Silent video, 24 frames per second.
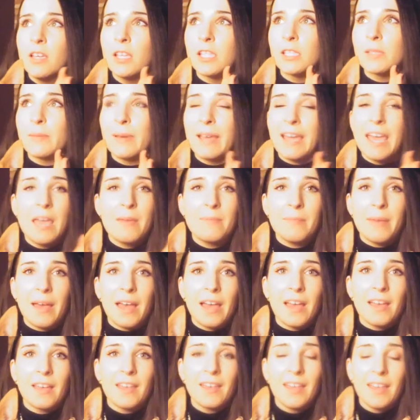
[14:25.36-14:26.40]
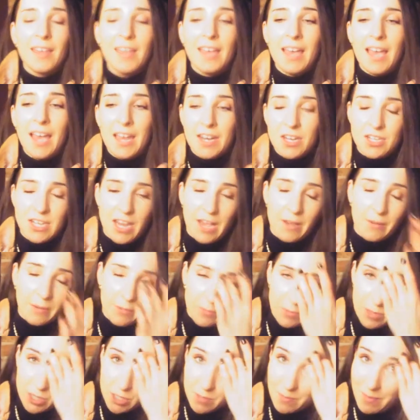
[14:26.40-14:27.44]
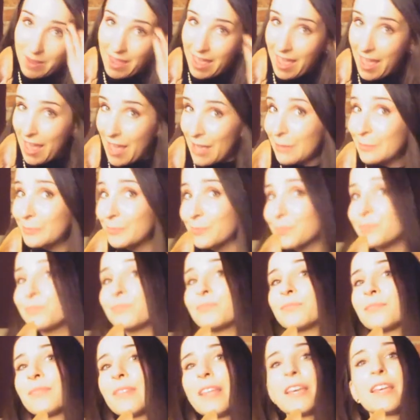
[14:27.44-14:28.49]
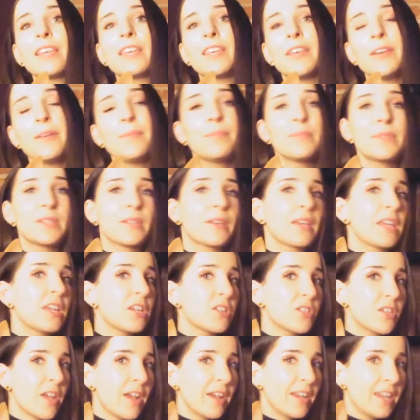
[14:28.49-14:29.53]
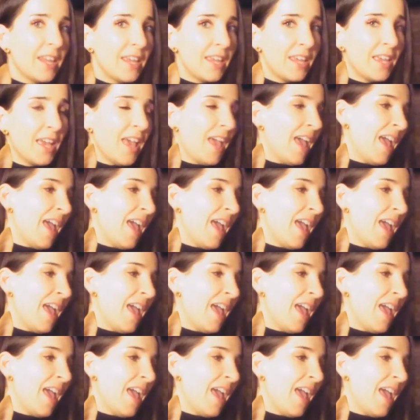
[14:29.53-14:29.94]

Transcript: So I came back, had a shower, washed my hair. Thank you, it's looking shiny.